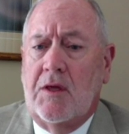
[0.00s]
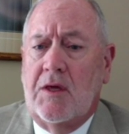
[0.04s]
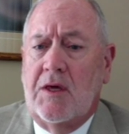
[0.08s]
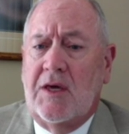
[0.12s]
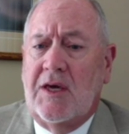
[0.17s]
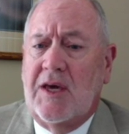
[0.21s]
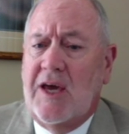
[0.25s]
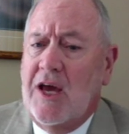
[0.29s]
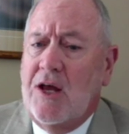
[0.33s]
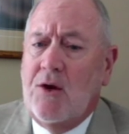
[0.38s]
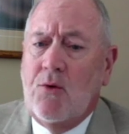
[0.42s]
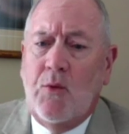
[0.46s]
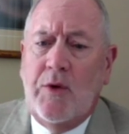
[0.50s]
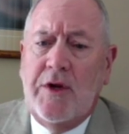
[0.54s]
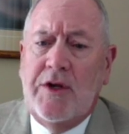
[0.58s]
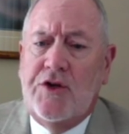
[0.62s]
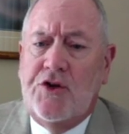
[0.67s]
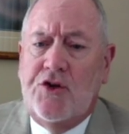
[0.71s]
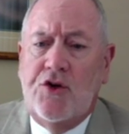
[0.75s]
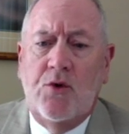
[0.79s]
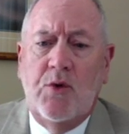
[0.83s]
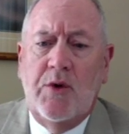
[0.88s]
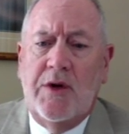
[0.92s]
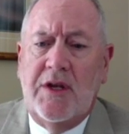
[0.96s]
Can we
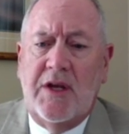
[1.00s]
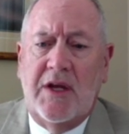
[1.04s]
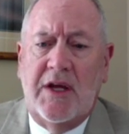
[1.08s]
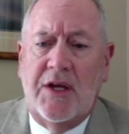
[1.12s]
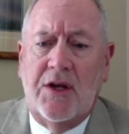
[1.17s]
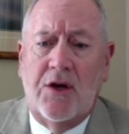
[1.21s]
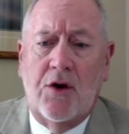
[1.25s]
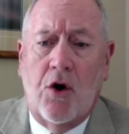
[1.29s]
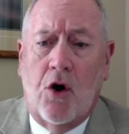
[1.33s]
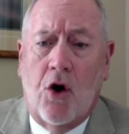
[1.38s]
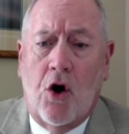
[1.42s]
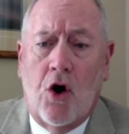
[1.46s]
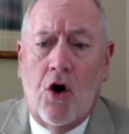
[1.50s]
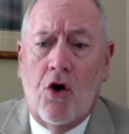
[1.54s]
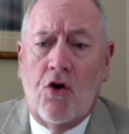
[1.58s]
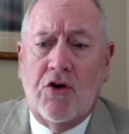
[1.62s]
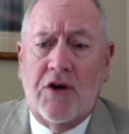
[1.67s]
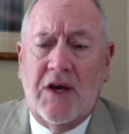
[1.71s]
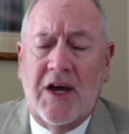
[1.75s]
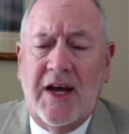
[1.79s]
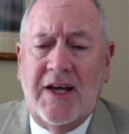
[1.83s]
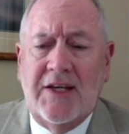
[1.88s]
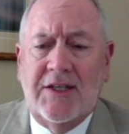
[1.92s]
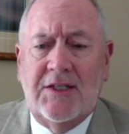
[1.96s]
do it in
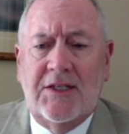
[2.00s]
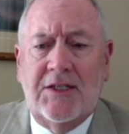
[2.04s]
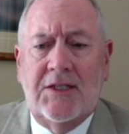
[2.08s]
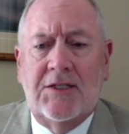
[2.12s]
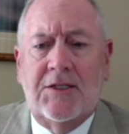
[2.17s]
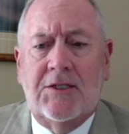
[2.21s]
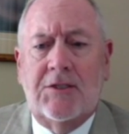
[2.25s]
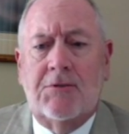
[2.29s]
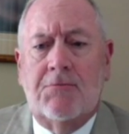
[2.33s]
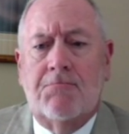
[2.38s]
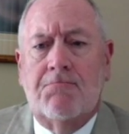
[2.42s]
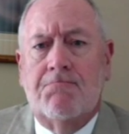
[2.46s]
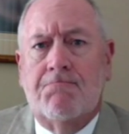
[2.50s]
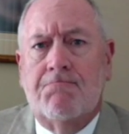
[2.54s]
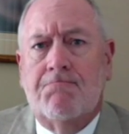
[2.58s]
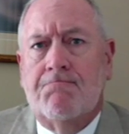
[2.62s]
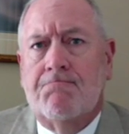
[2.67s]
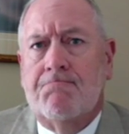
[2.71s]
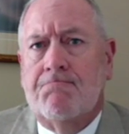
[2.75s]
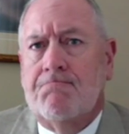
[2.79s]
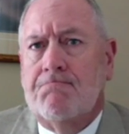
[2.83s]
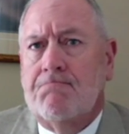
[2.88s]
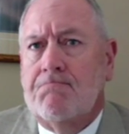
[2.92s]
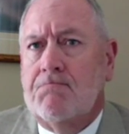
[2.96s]
all cases?
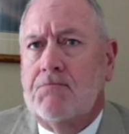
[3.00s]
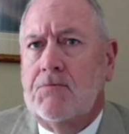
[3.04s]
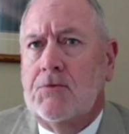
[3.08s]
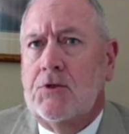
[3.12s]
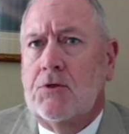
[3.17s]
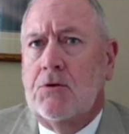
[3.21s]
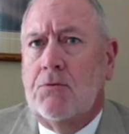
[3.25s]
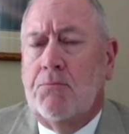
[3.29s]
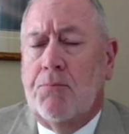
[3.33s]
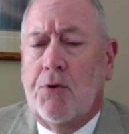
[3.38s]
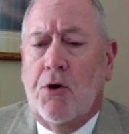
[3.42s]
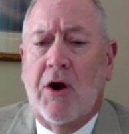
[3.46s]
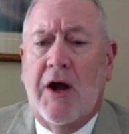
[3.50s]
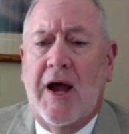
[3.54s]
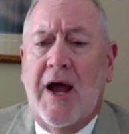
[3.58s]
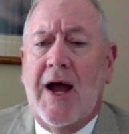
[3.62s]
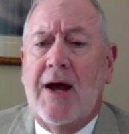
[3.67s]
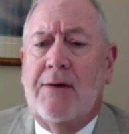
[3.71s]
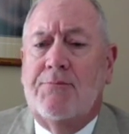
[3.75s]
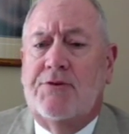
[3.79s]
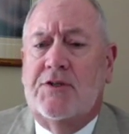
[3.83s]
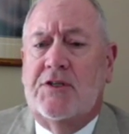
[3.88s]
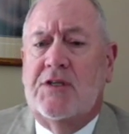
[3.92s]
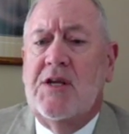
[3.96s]

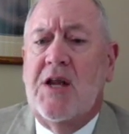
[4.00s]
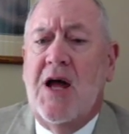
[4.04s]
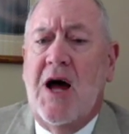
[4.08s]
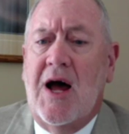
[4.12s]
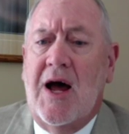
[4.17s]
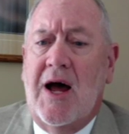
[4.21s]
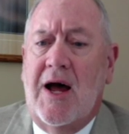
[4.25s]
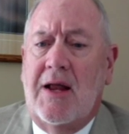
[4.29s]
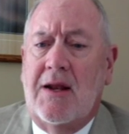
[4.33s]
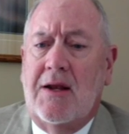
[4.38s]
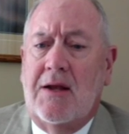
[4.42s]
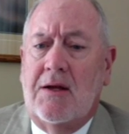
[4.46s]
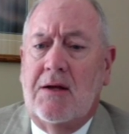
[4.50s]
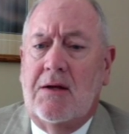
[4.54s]
Perhaps not.